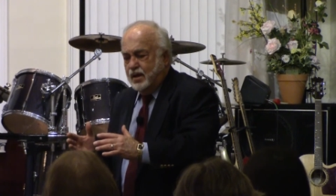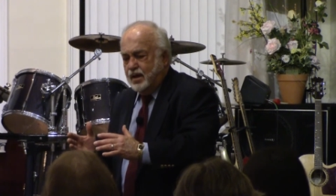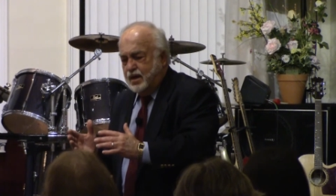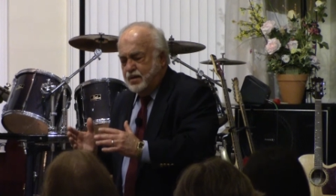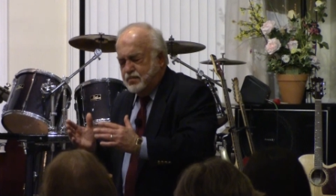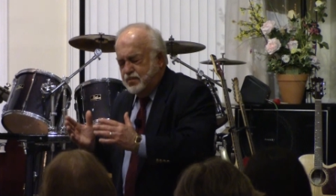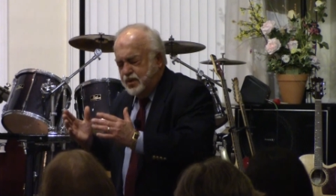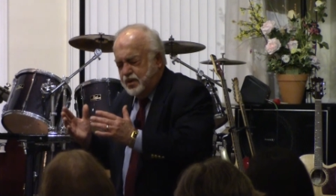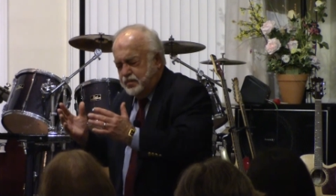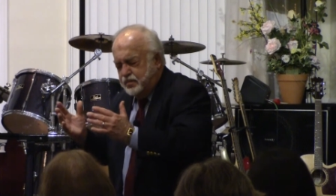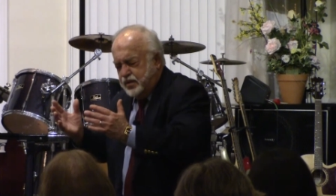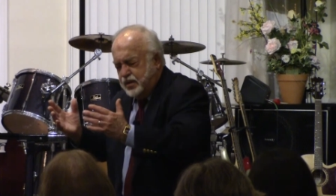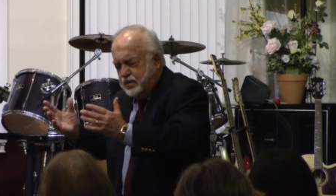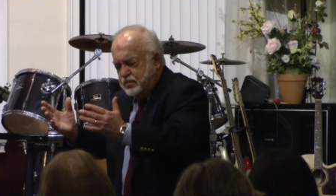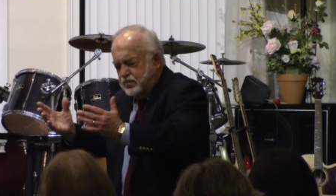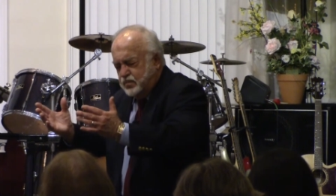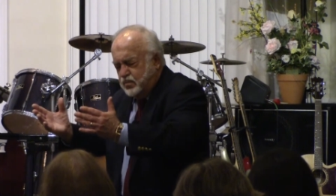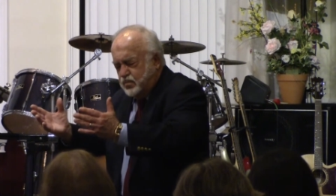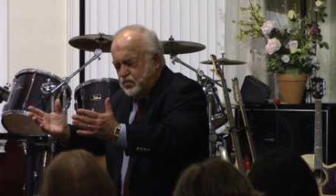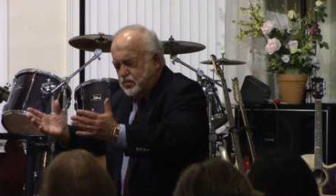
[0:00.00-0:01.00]
I'm ready to
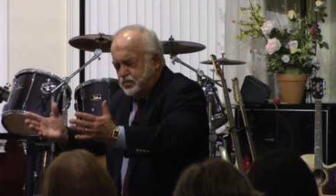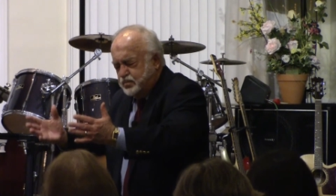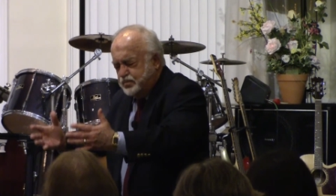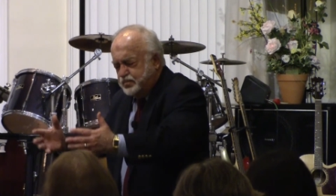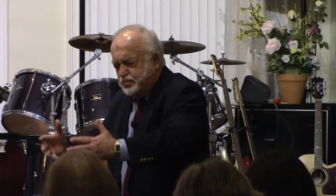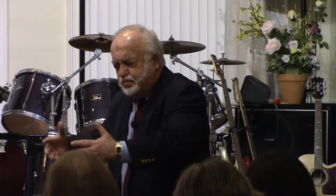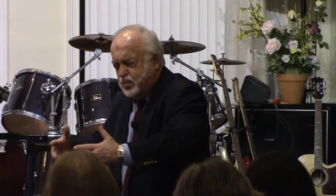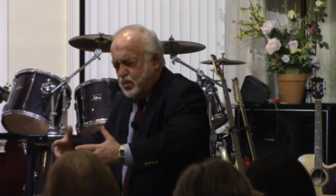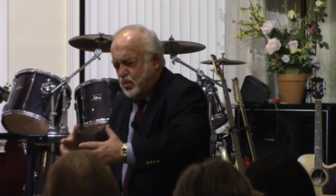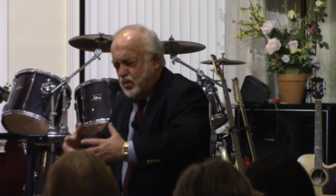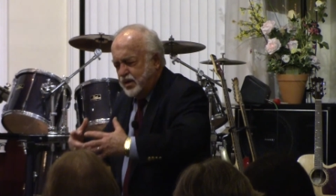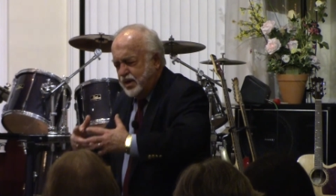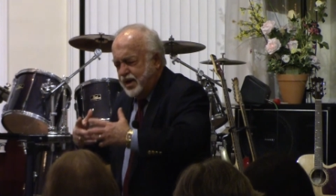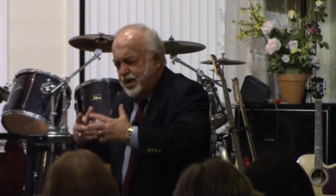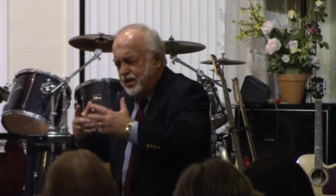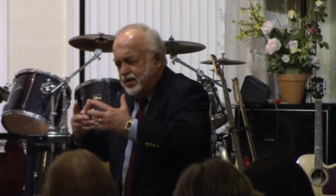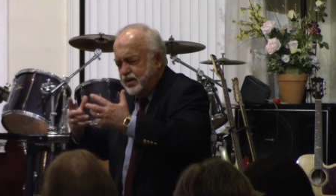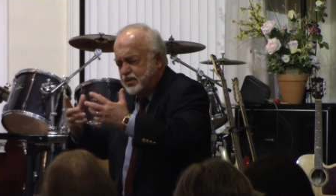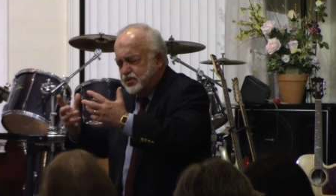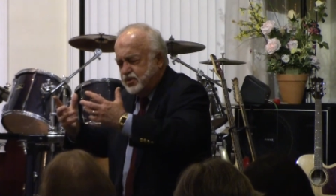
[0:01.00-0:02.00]
be poured
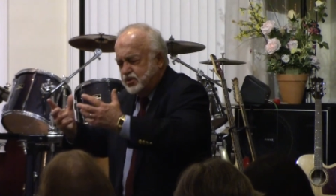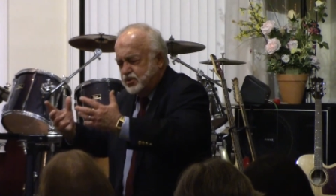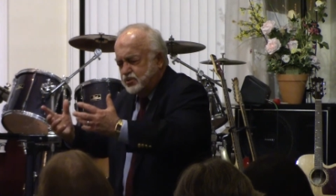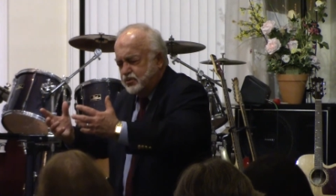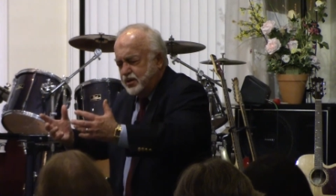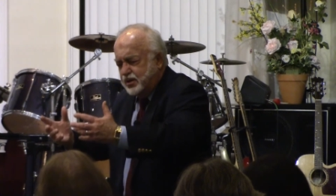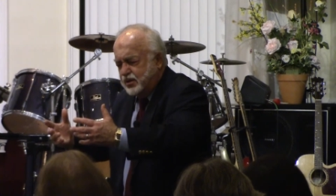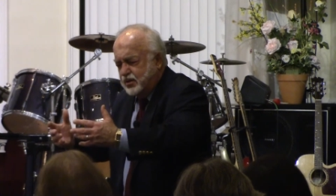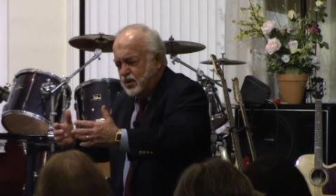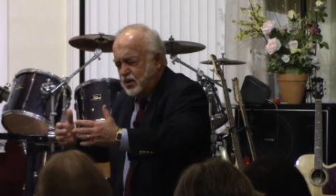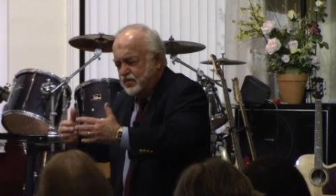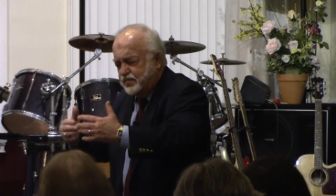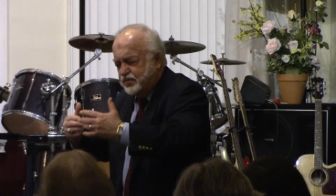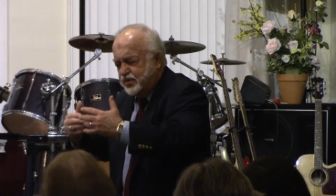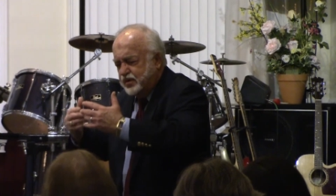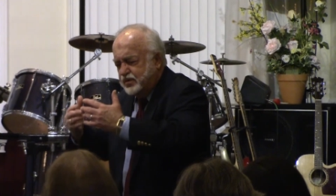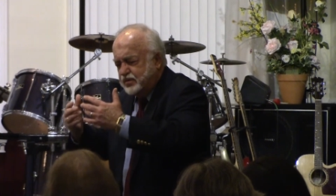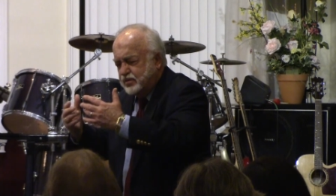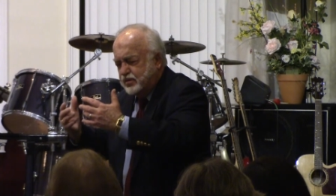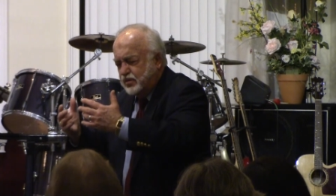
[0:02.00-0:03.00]
out as a drink
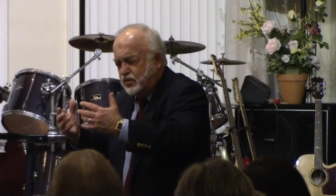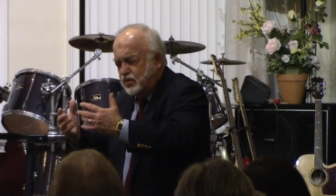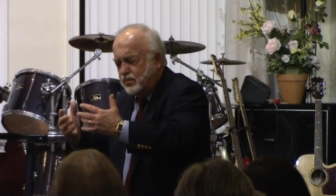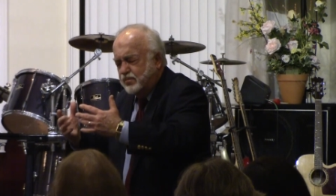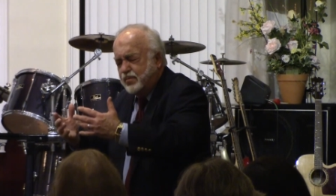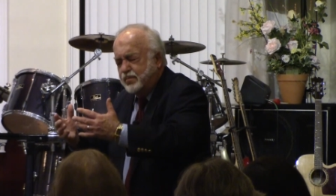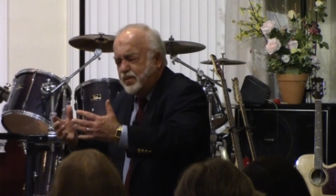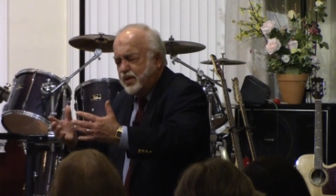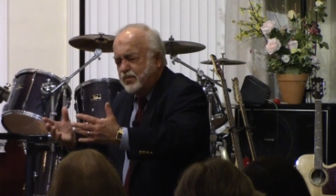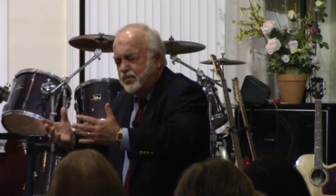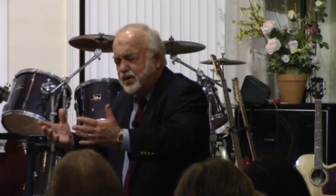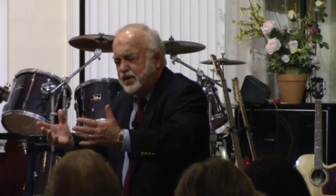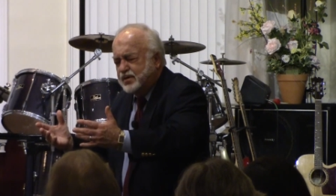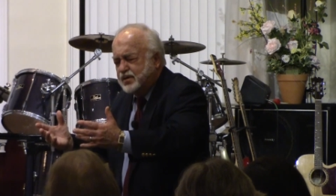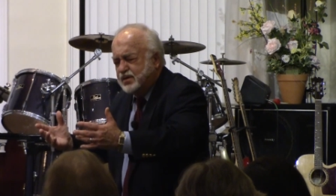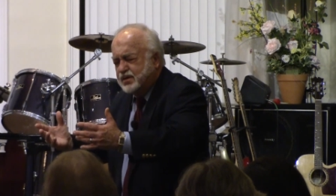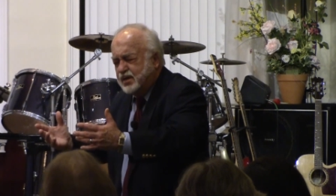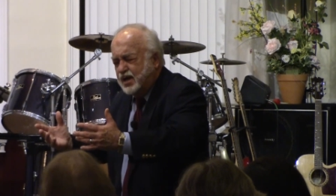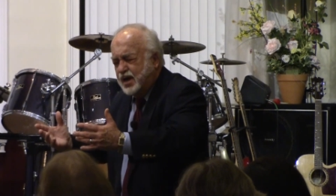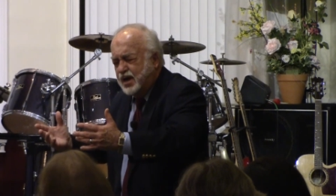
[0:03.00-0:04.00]
offering to the Lord. I'm ready
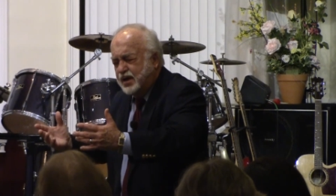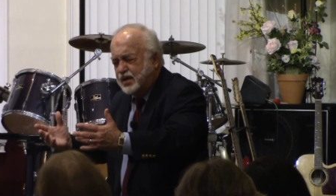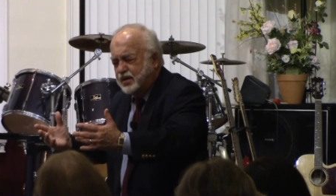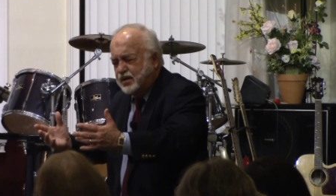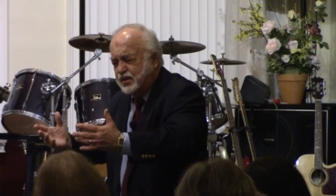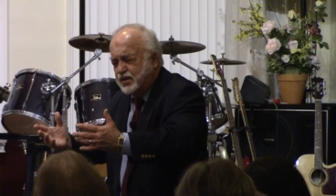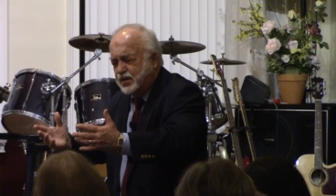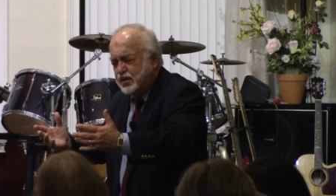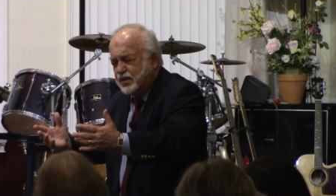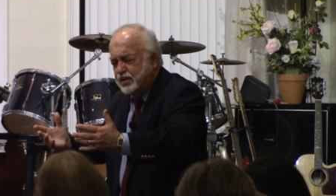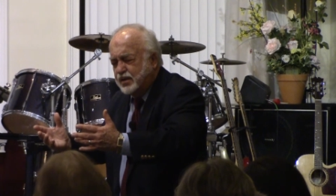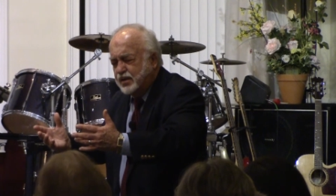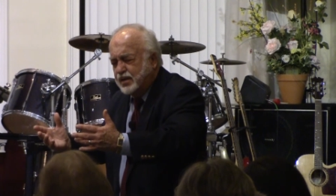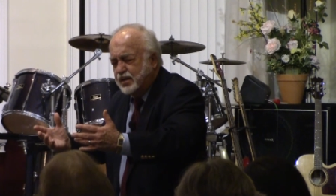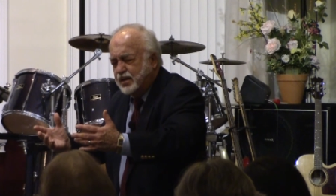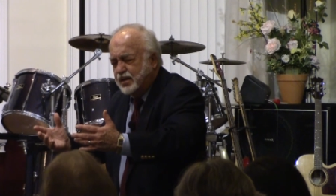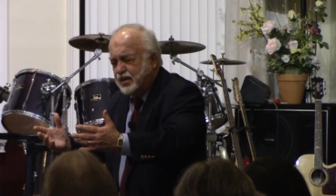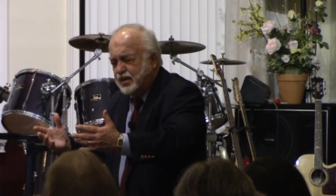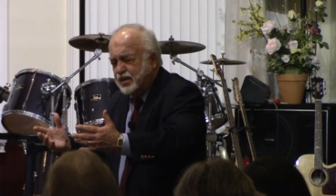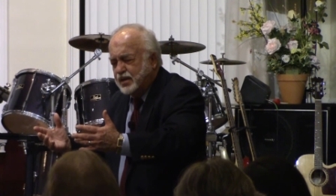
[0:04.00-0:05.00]
to die here.
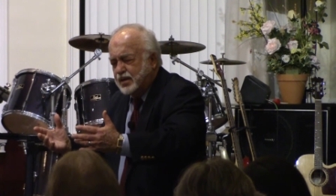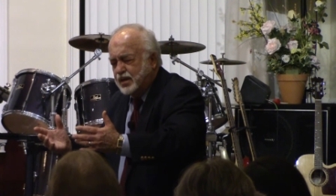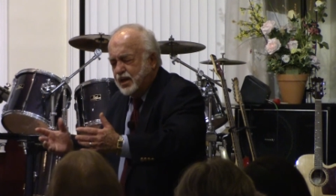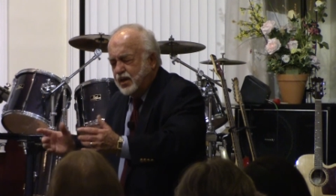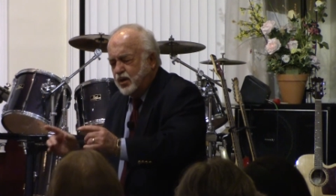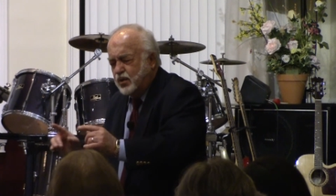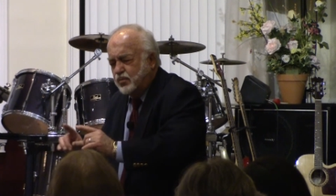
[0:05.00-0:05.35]
I